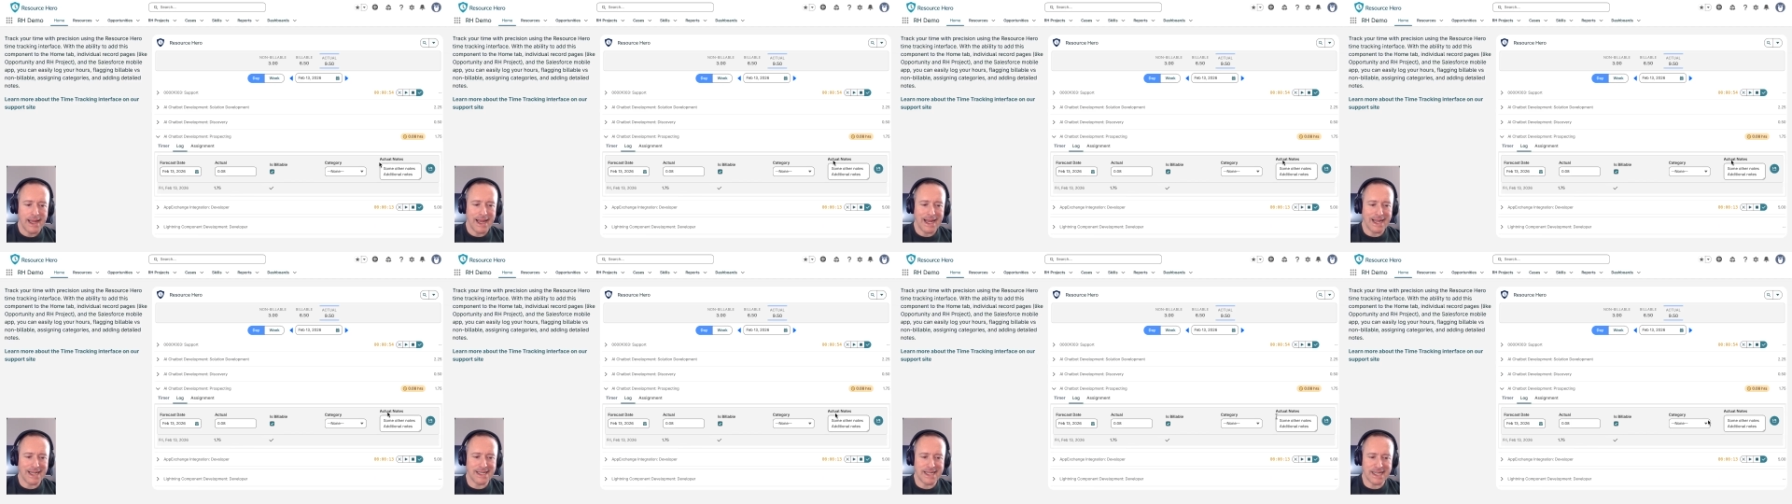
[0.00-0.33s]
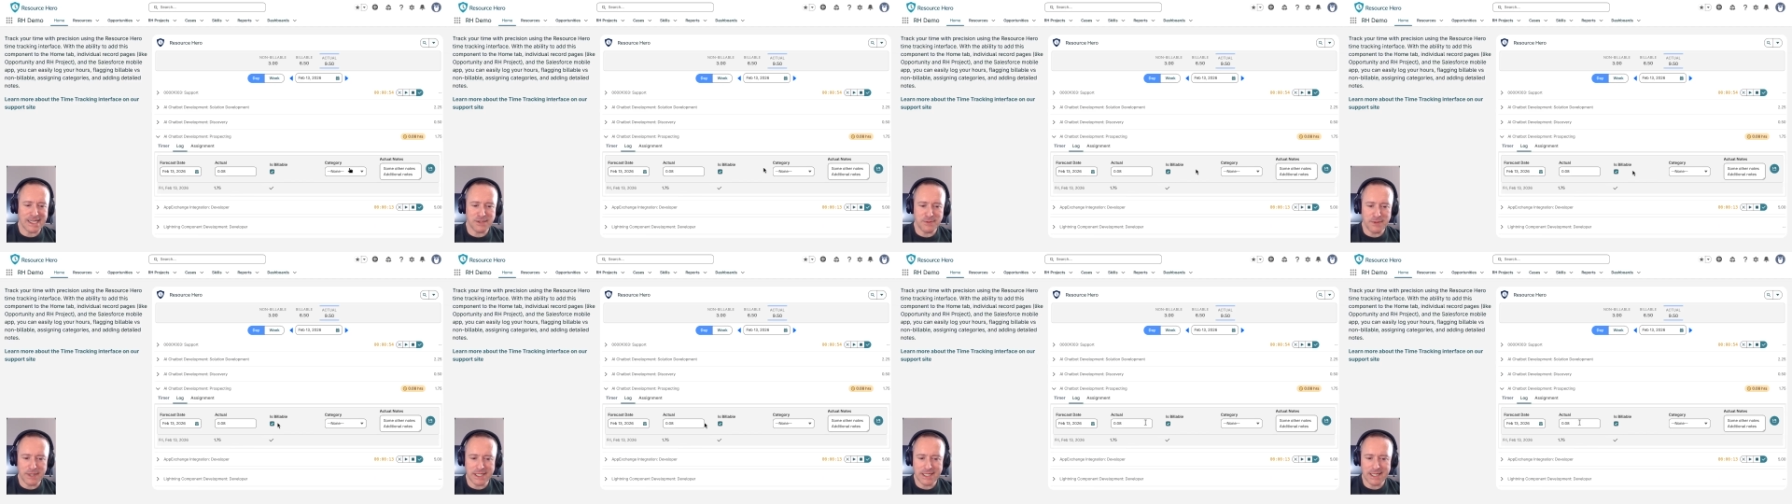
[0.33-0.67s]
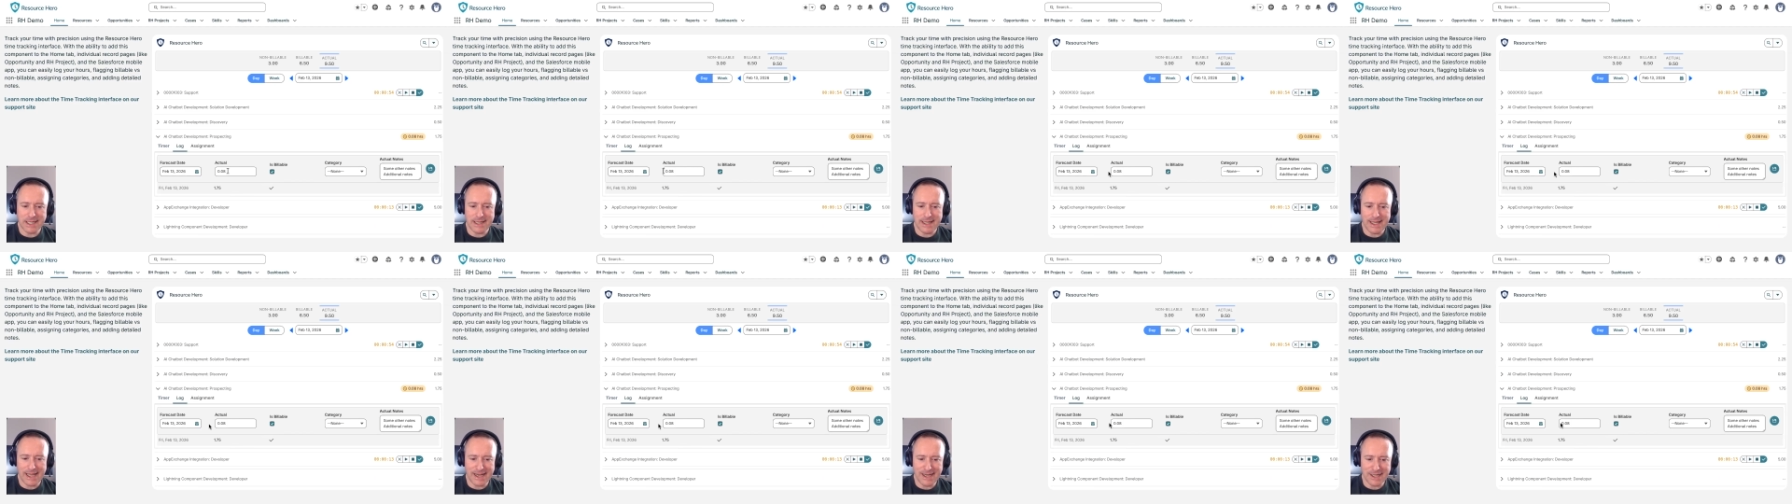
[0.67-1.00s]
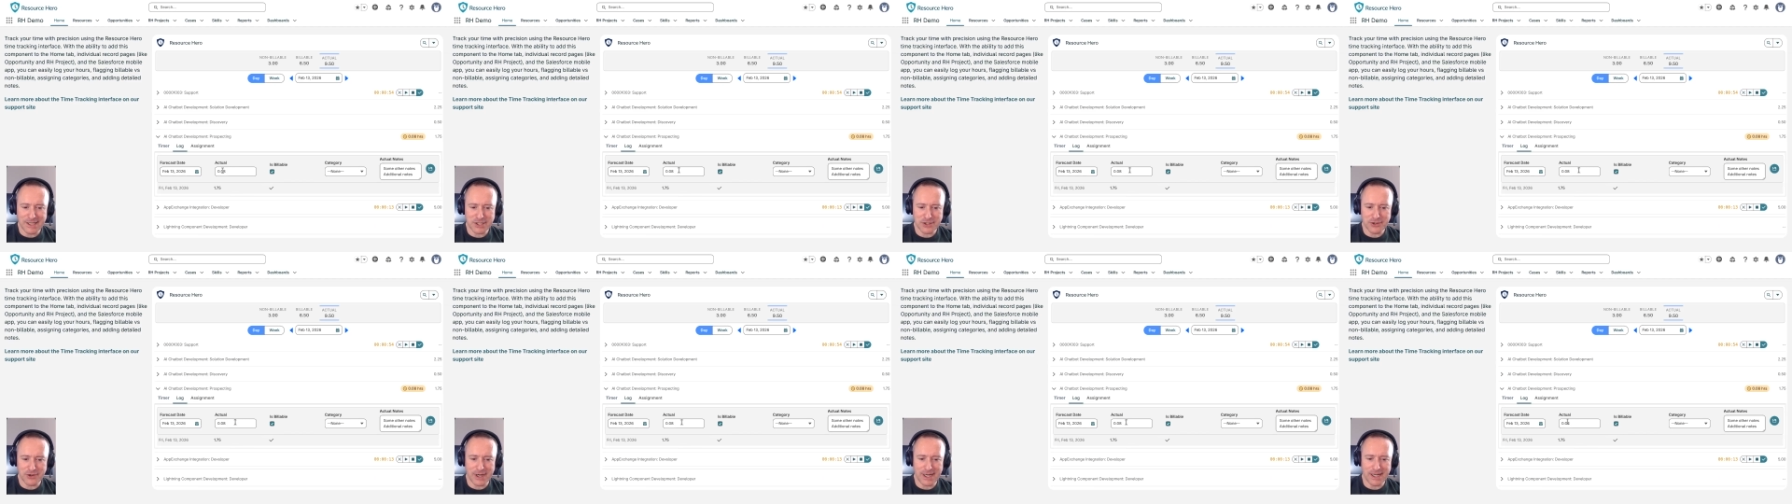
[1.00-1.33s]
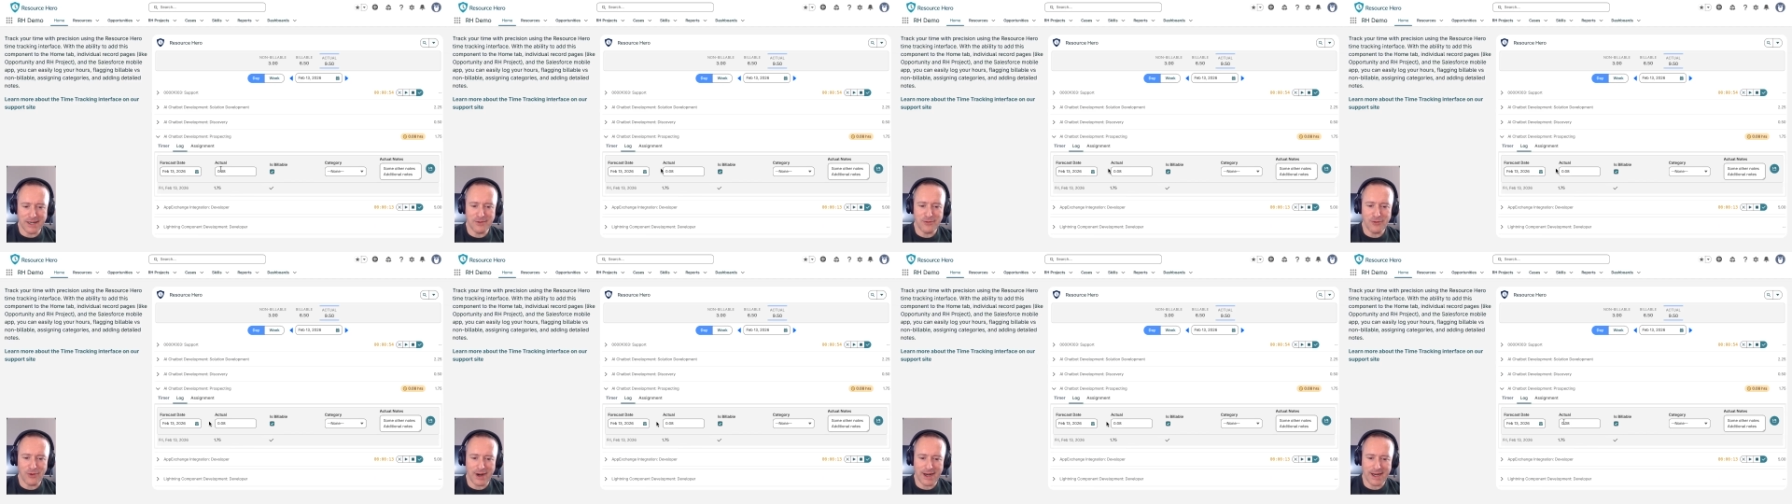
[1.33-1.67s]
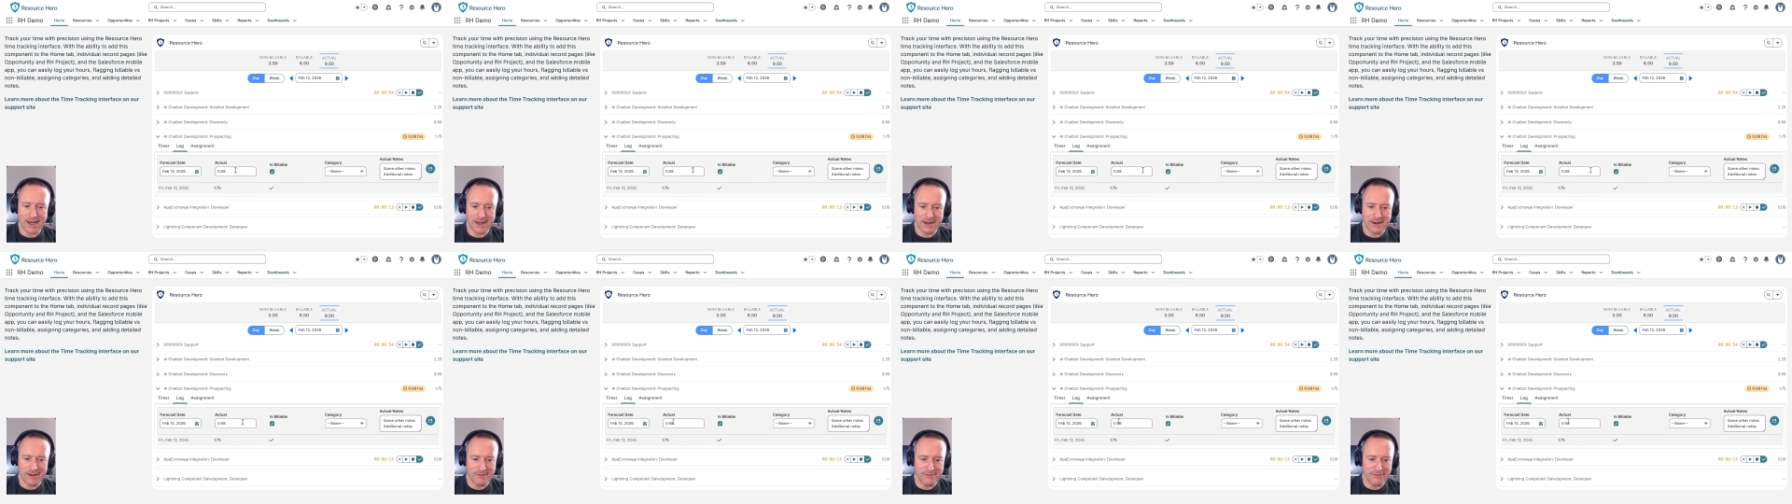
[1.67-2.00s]
It takes me to the edit screen where I
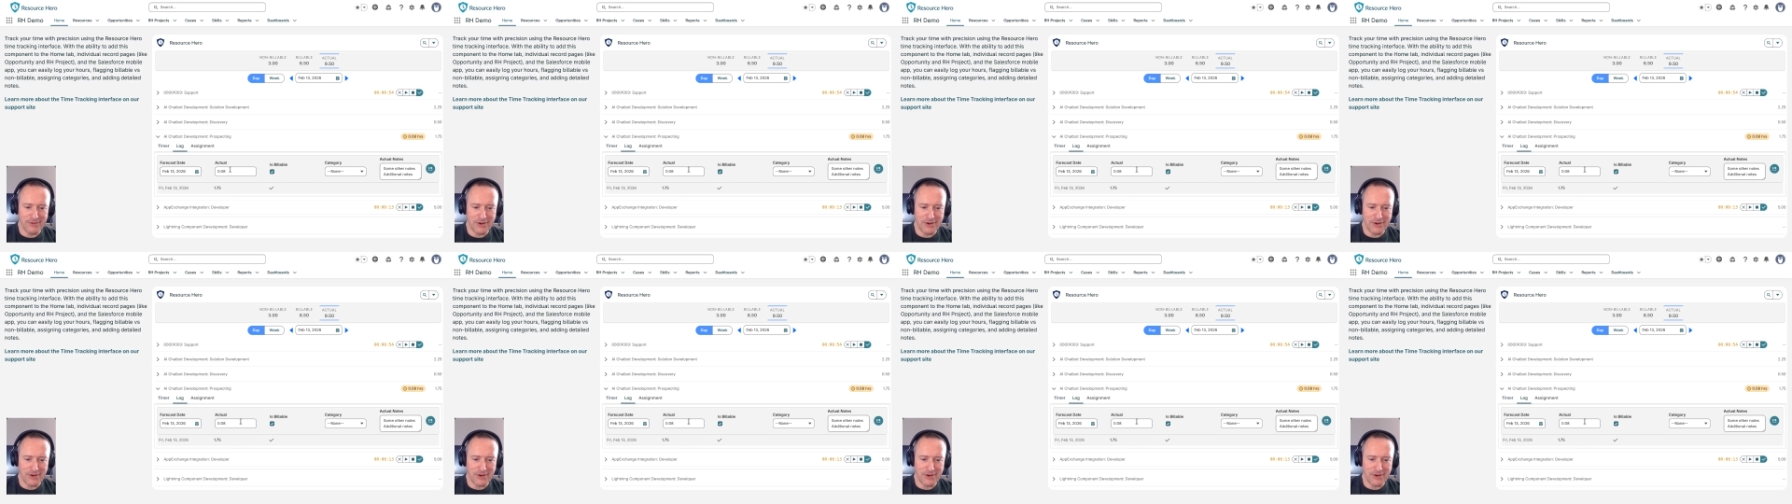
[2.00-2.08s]
can,